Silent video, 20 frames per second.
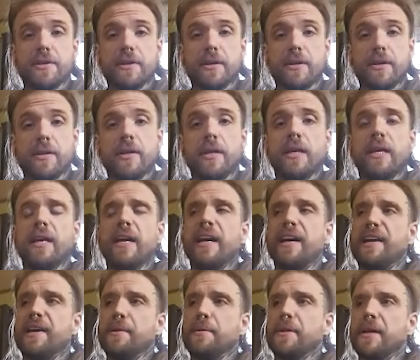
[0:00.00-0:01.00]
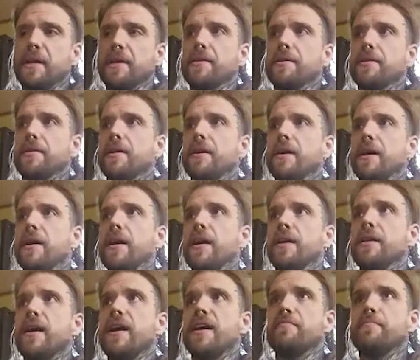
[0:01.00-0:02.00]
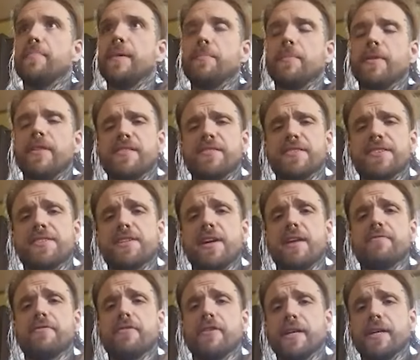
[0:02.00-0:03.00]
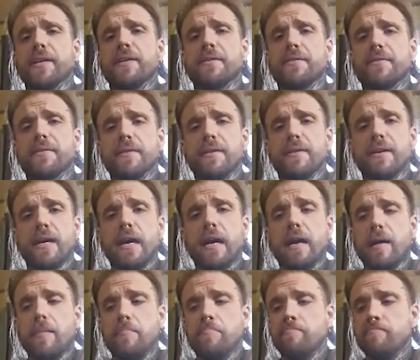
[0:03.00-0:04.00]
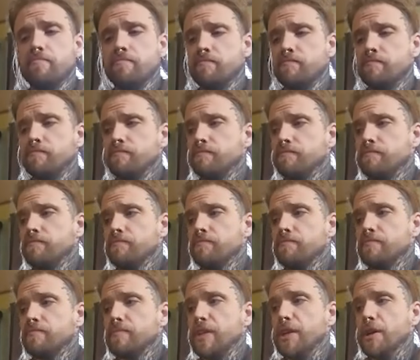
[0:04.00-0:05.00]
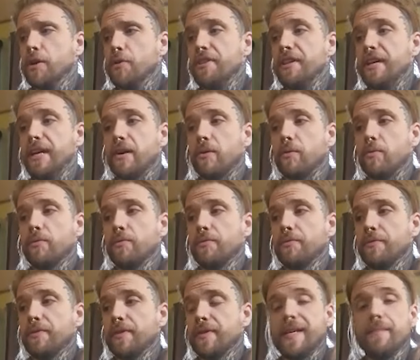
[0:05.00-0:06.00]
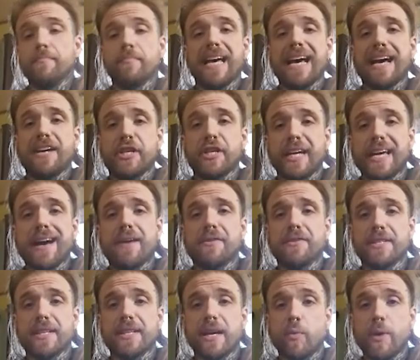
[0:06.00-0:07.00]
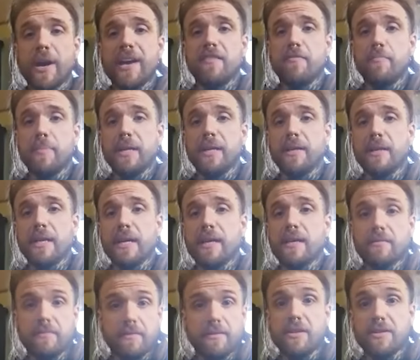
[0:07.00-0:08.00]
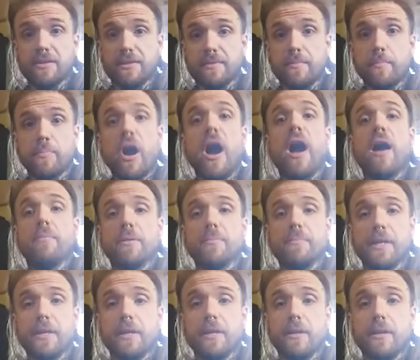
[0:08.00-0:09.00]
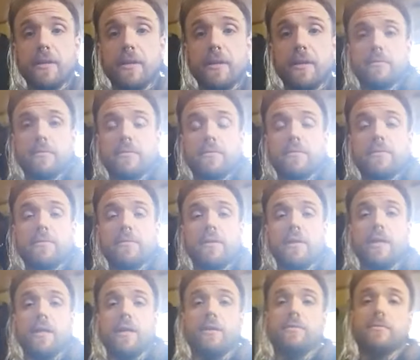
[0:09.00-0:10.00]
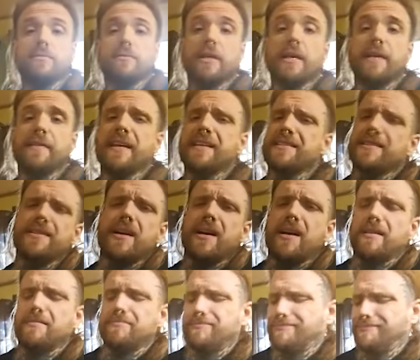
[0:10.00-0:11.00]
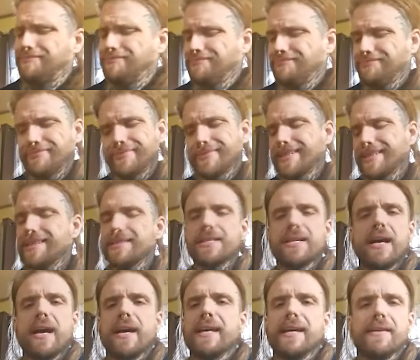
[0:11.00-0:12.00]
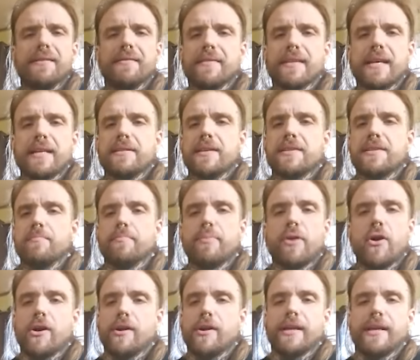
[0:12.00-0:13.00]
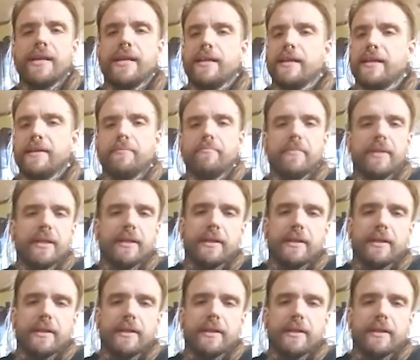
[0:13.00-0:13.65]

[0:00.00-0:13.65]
are. And I think a lot of people that are suffering, you know, them lashing out is their way of being like, there's a problem here, you know? And that's not, it's not, again, that doesn't pardon any,